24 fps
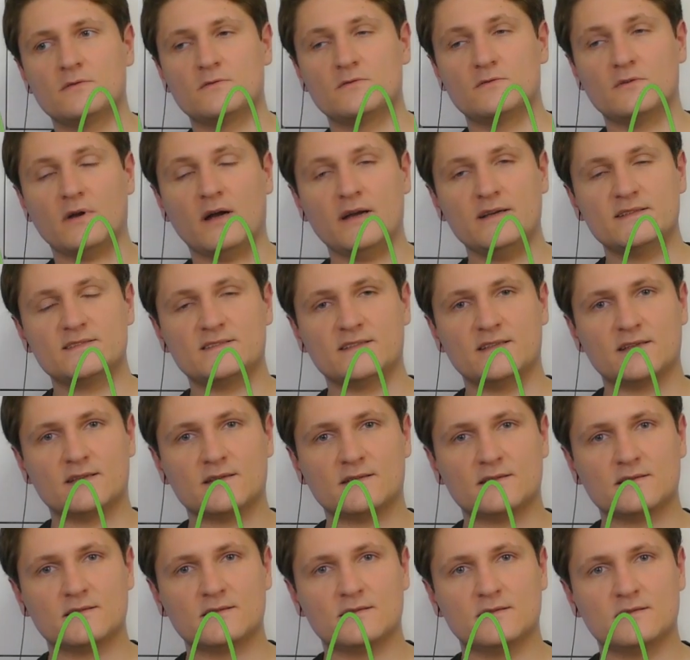
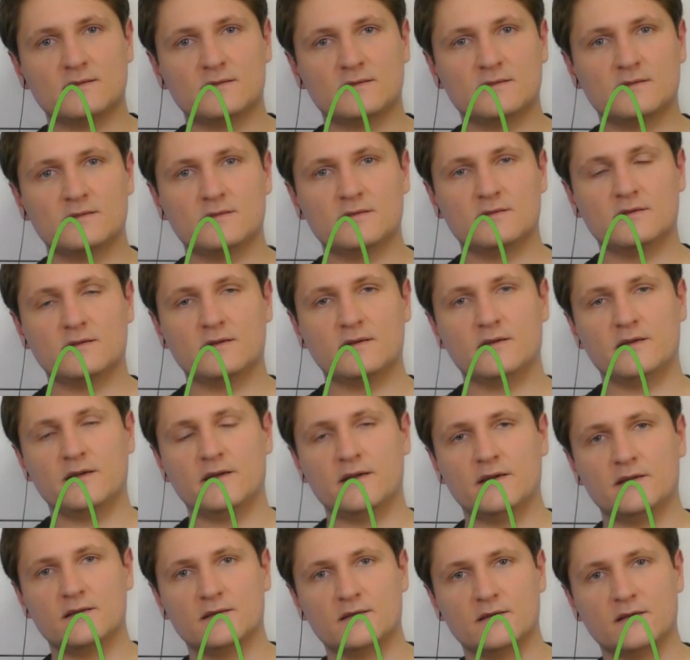rising
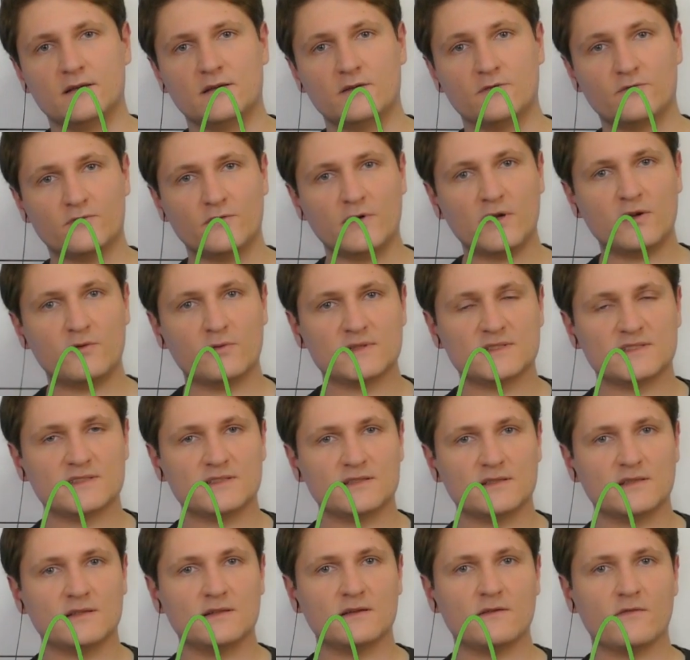in, in
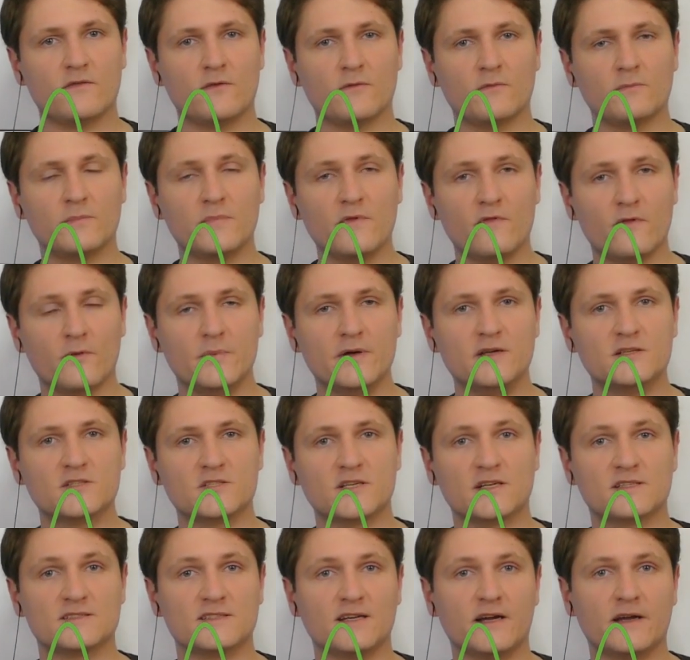frequency. The, the pitch
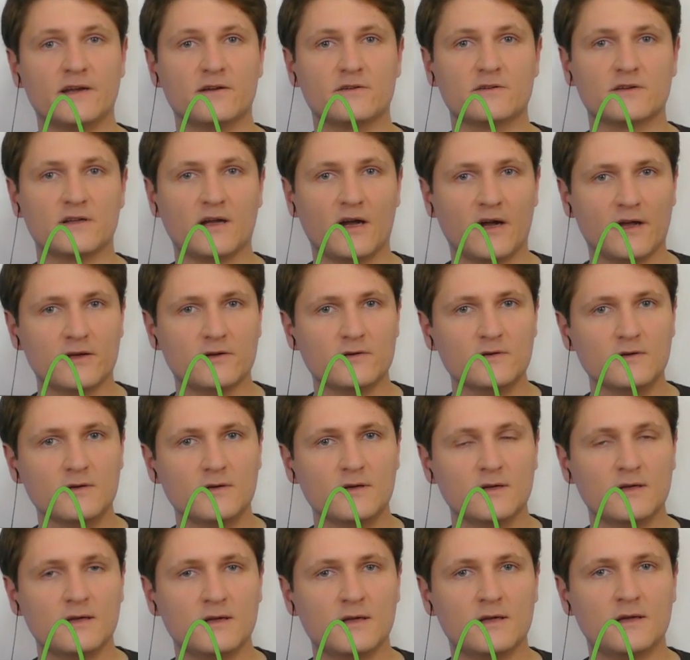gets higher and higher,
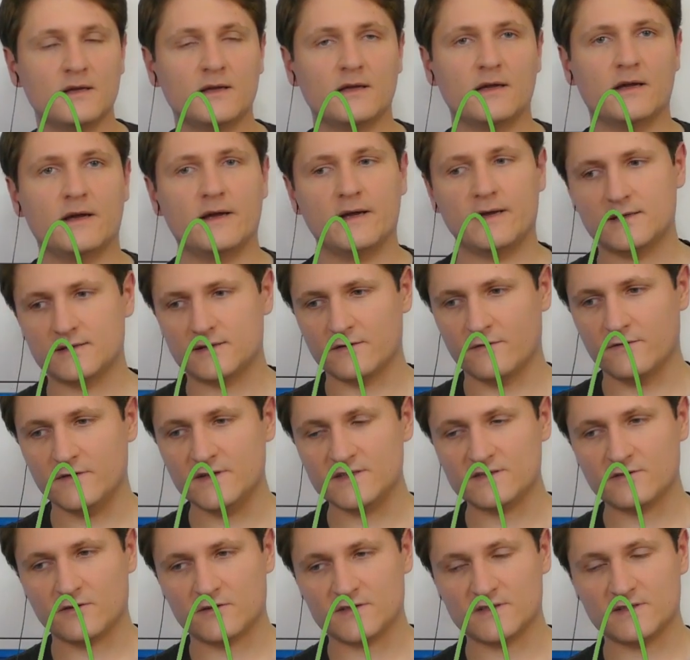and
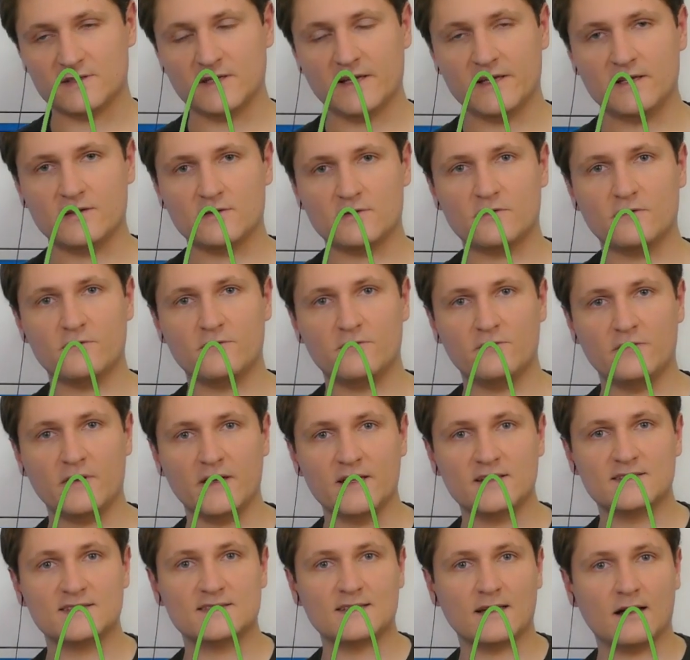this oscillator
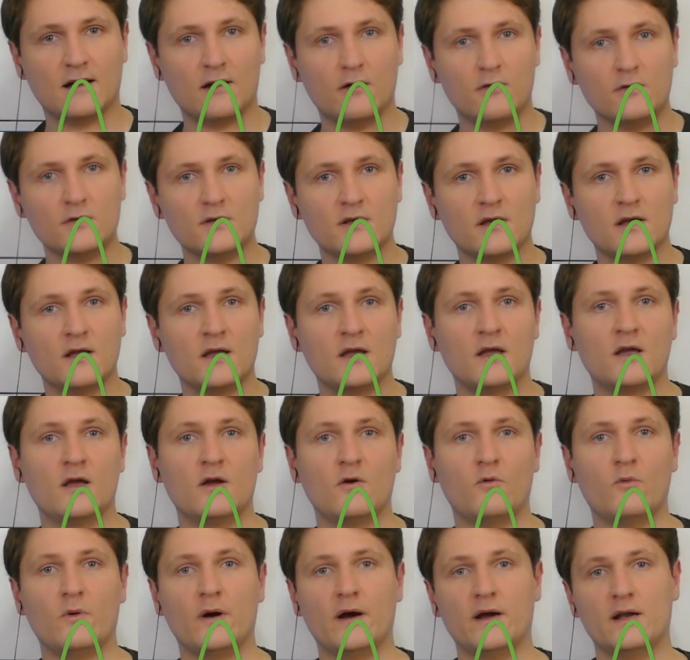fades out
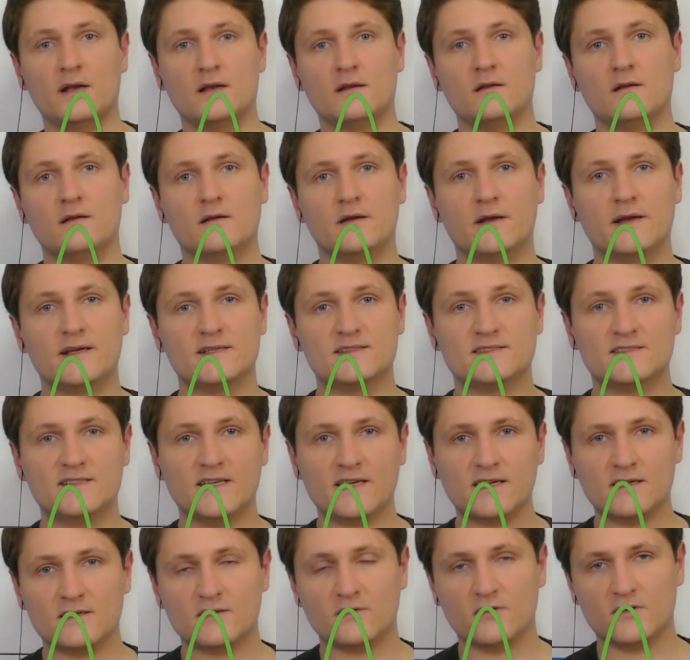while a
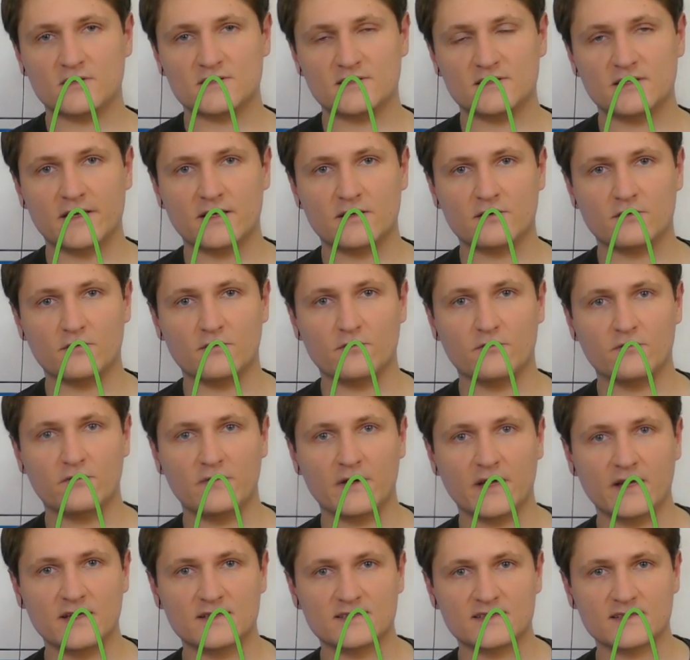second oscillator
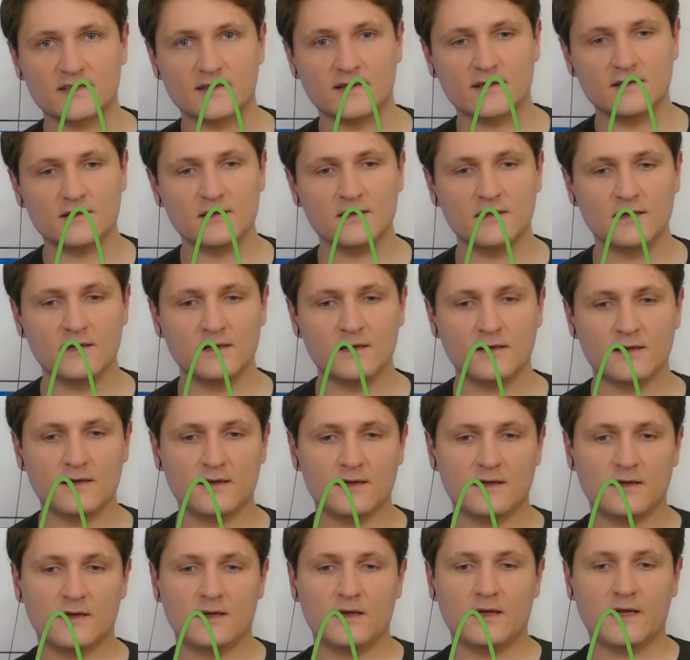fades in
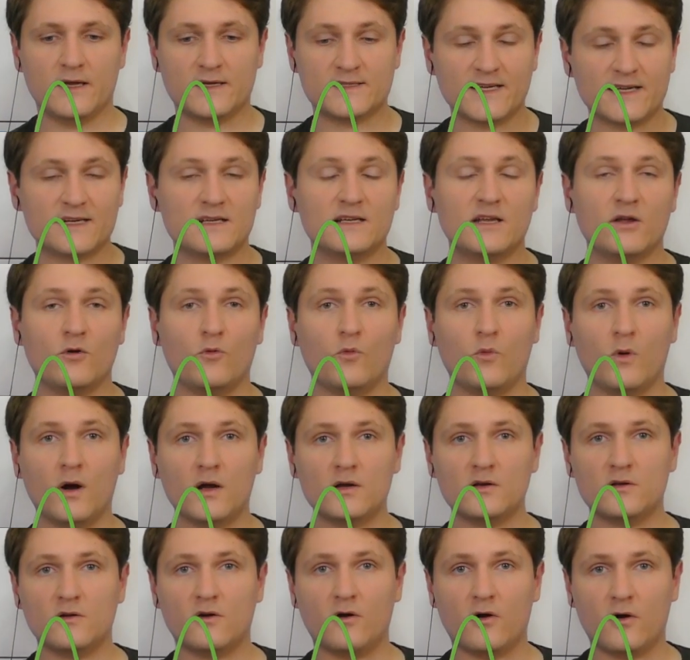exactly
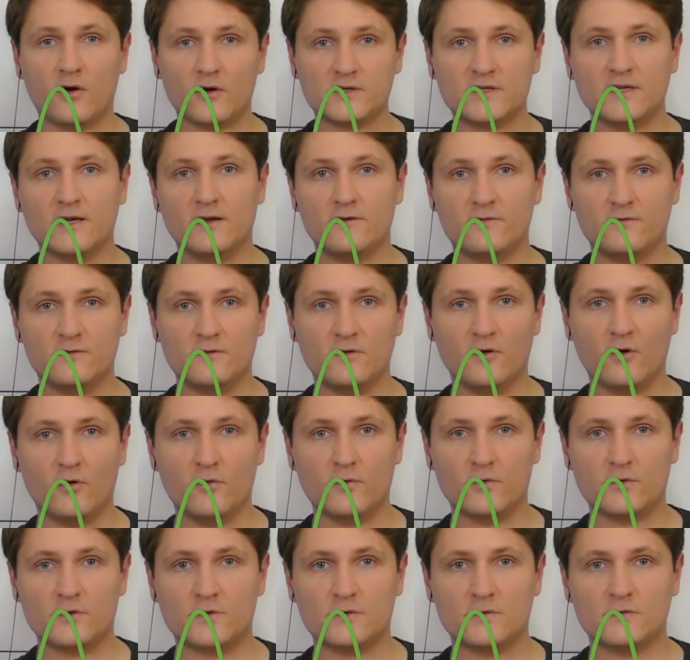one octave
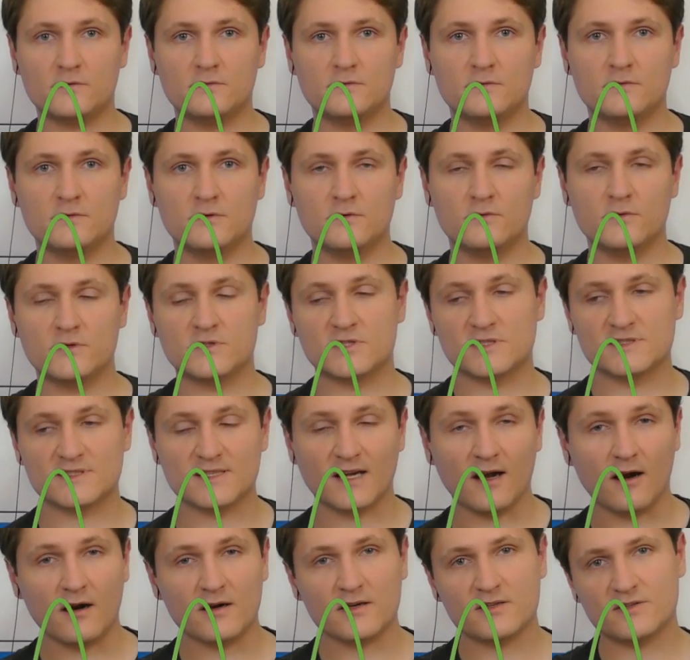lower, which is
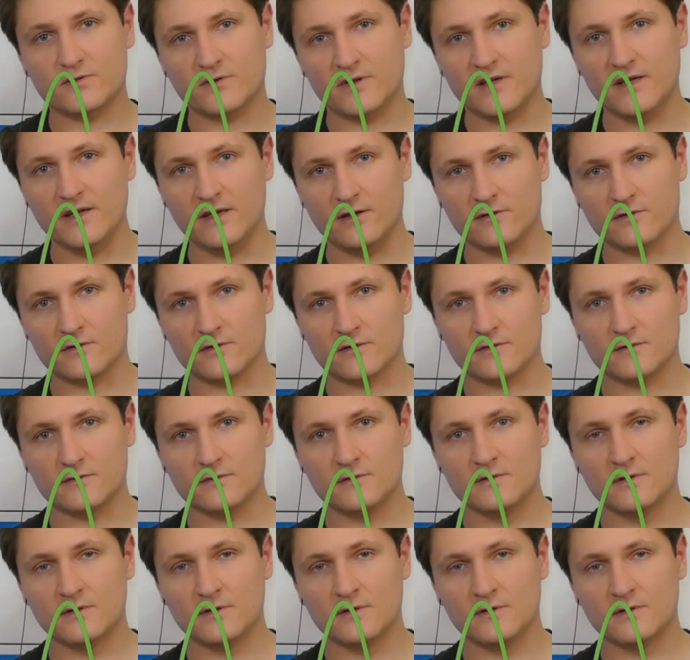hard to hear,